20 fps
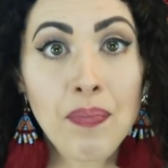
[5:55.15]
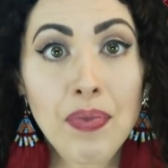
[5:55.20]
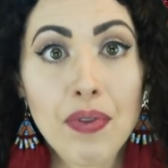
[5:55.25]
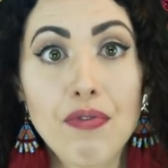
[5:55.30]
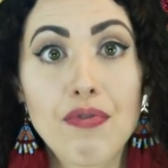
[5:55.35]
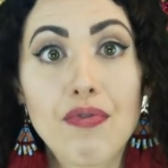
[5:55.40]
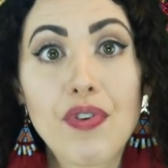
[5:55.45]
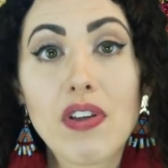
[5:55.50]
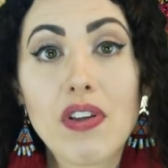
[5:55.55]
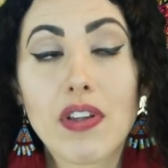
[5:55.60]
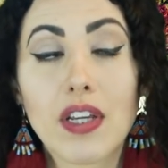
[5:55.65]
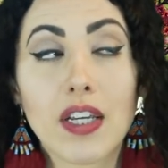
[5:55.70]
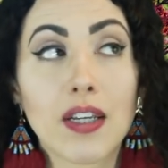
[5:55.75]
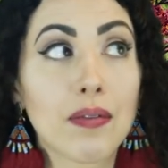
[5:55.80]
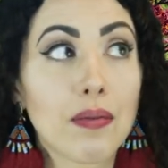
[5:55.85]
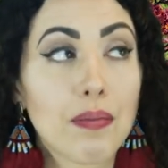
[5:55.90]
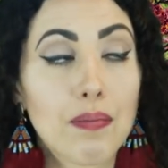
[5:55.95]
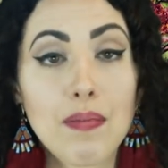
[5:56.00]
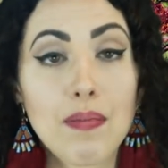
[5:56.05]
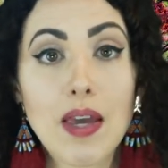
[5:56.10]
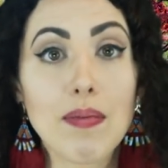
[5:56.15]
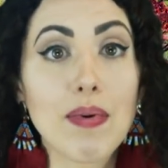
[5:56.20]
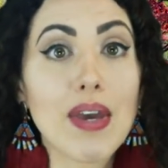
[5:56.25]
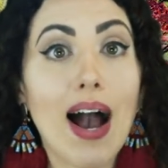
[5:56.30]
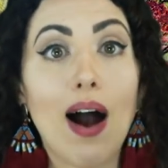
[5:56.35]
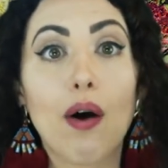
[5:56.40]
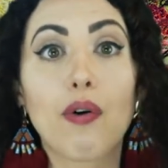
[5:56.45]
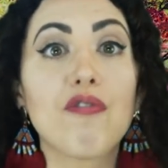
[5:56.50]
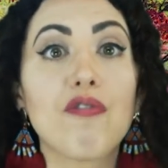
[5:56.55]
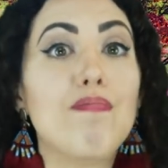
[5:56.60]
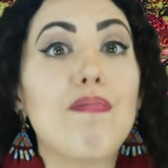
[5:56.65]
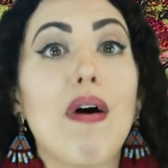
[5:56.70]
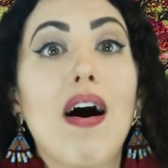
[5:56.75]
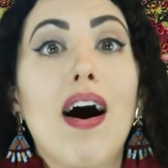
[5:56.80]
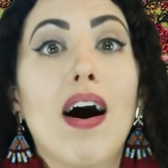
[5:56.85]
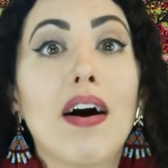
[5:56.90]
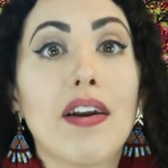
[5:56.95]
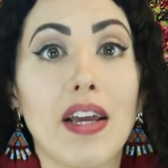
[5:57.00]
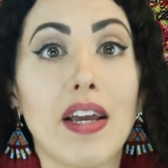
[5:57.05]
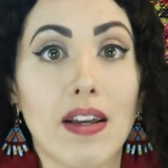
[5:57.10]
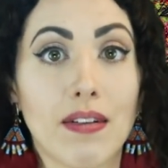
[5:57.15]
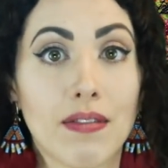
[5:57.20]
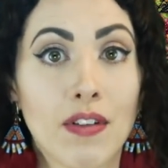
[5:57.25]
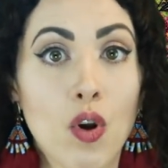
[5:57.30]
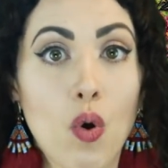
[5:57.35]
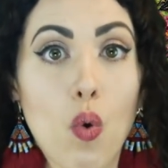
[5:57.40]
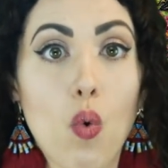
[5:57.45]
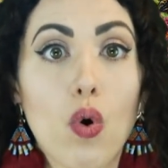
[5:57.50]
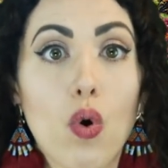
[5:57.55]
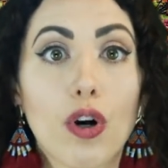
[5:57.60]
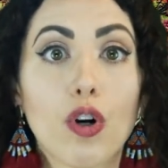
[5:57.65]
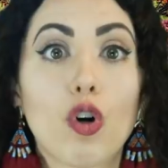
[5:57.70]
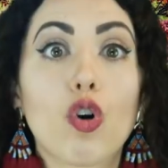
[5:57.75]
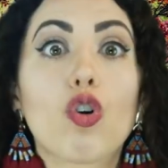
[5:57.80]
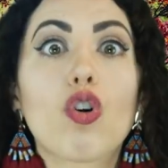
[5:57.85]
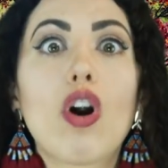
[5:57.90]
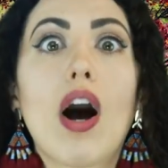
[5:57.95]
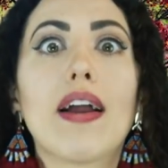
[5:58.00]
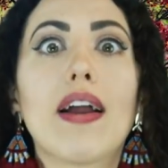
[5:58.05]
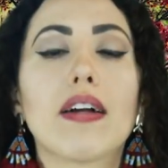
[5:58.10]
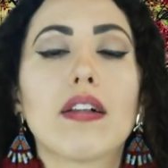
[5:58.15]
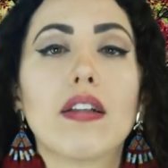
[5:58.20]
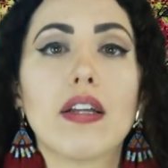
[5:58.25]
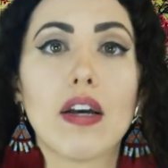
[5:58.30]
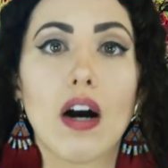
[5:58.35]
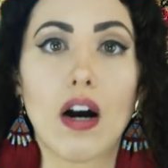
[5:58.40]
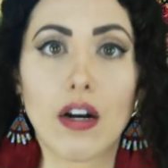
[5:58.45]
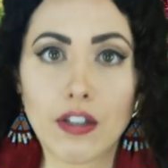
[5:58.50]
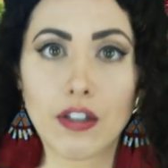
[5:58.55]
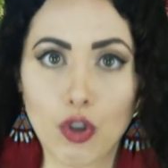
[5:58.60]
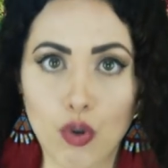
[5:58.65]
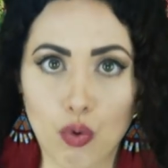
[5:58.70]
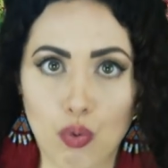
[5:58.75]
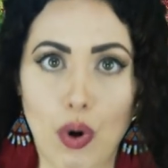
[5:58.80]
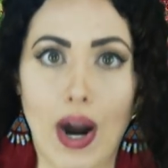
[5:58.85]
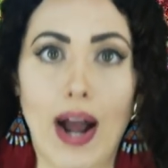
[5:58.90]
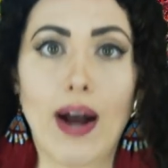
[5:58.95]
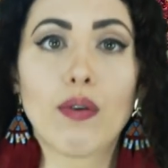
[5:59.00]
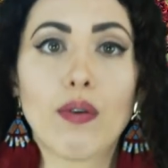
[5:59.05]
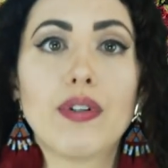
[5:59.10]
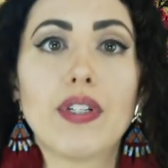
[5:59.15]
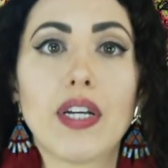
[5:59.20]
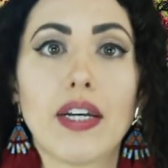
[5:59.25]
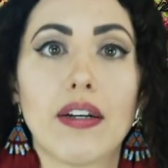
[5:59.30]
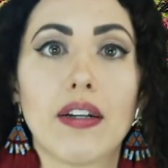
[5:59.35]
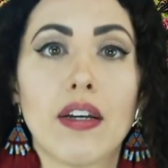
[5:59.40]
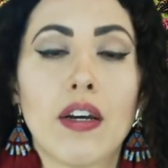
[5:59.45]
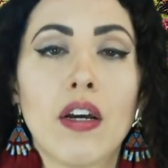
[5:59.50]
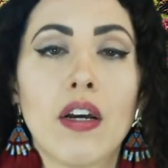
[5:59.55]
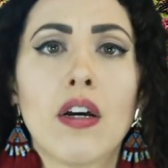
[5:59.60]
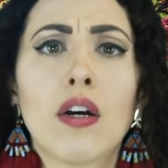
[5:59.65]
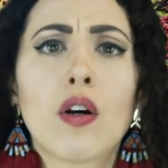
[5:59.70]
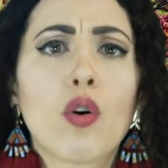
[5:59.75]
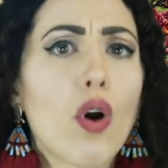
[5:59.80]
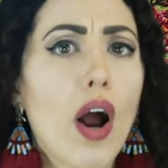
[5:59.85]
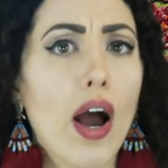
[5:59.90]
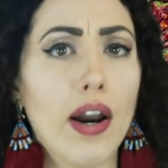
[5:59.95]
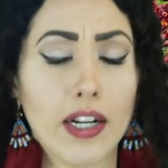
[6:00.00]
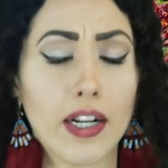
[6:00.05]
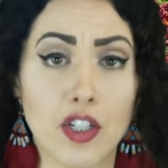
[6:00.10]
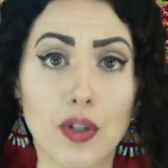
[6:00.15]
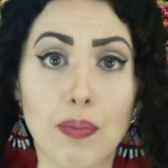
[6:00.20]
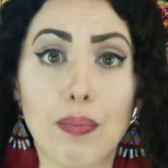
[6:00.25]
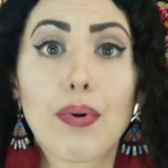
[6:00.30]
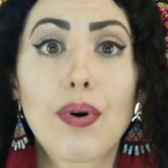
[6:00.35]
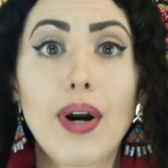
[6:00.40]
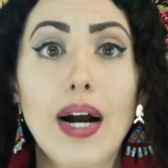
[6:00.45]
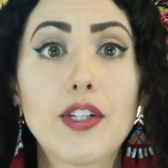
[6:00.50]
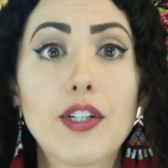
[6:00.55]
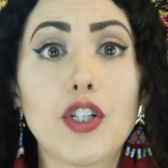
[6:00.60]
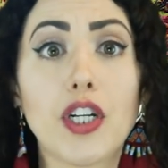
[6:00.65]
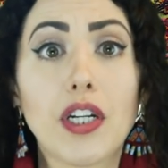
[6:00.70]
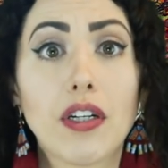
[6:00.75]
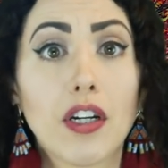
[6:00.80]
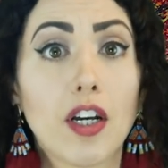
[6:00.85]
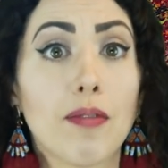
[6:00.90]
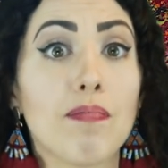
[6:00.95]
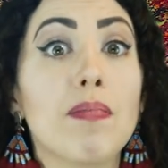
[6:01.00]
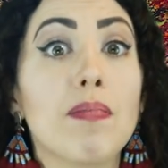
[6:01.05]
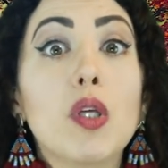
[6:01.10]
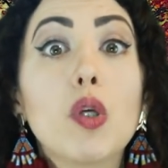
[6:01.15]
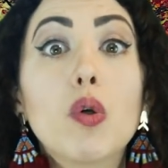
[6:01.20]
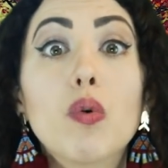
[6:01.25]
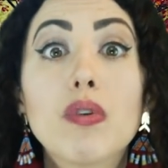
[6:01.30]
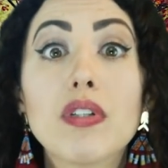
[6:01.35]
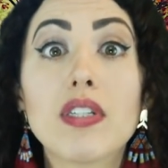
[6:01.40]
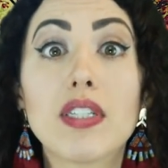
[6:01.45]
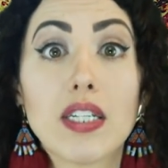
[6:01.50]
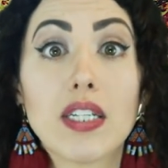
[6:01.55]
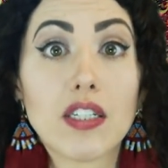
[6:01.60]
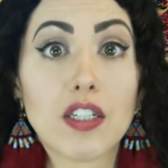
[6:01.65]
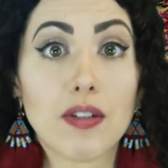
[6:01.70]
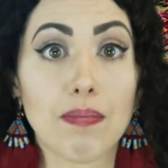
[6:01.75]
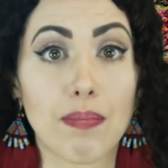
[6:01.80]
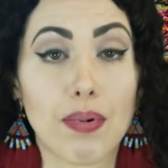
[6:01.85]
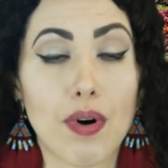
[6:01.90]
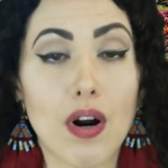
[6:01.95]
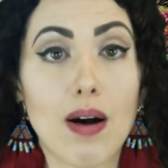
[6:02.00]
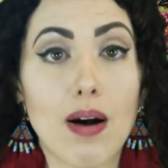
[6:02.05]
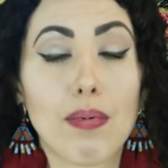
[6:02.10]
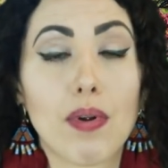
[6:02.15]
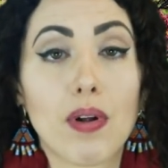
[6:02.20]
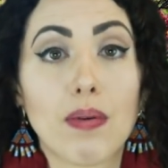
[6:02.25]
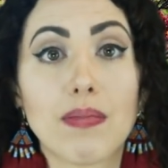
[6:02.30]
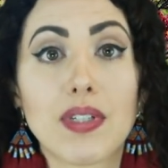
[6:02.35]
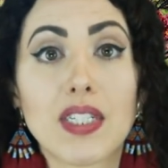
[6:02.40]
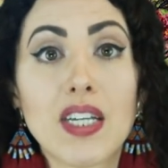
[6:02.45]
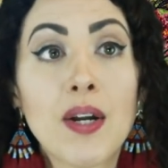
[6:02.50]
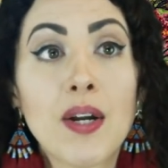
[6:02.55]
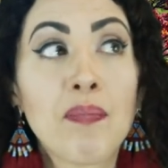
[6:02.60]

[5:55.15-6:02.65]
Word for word: Feeling maybe out of body or chronically ungrounded, chronic depression, immune system problems,